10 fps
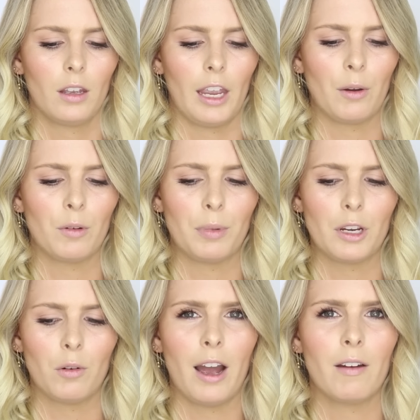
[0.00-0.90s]
He would be
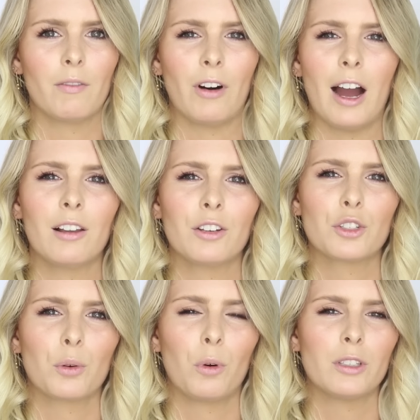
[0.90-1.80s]
quite
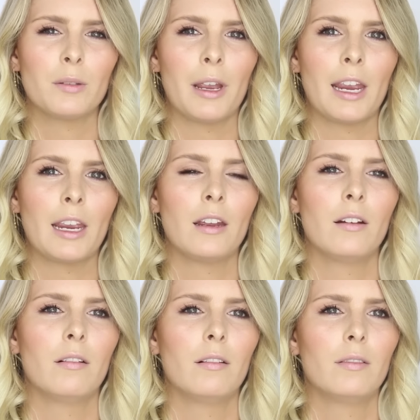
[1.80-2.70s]
violent towards me.